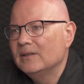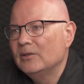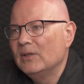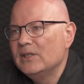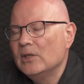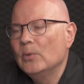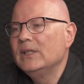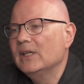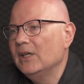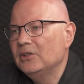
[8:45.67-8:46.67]
there is no
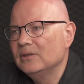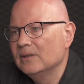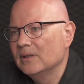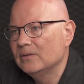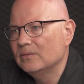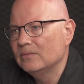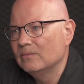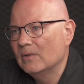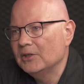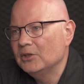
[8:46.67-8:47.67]
indication that
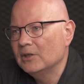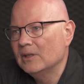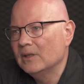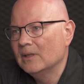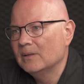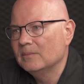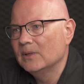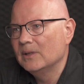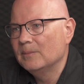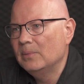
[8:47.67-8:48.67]
Russia
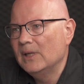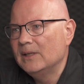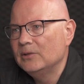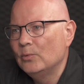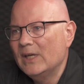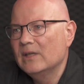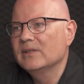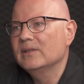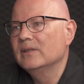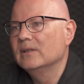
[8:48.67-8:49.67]
planned to
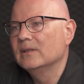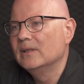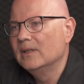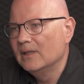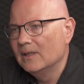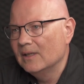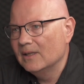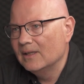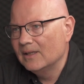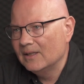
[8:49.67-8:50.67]
reconsider
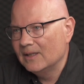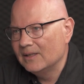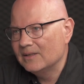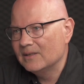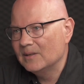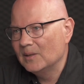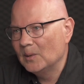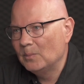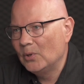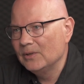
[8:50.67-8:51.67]
its
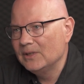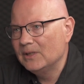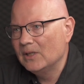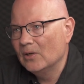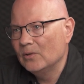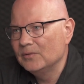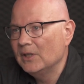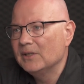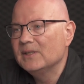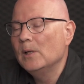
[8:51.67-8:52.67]
policy goal.
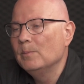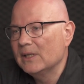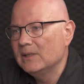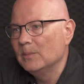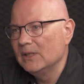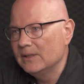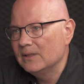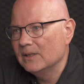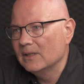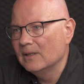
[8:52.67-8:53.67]
They are still
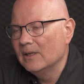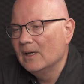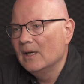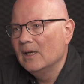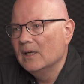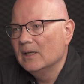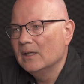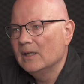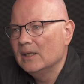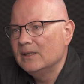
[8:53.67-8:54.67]
maximalistic.
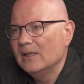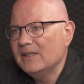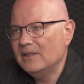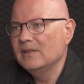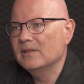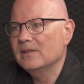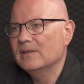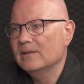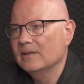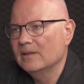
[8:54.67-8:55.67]
The
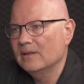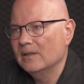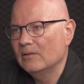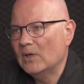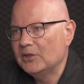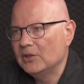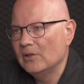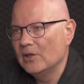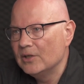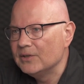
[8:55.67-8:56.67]
lessons the Russia
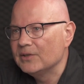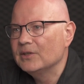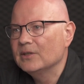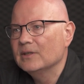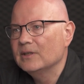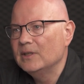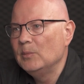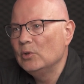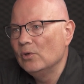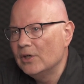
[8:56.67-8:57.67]
learns
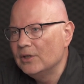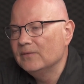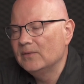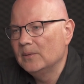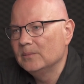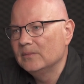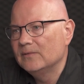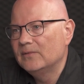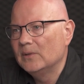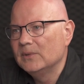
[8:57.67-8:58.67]
seem to learn
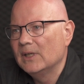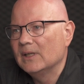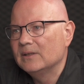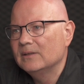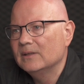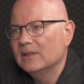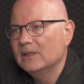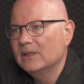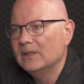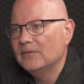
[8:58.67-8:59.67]
from that
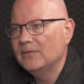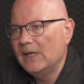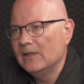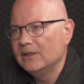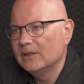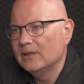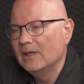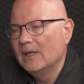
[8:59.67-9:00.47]
failure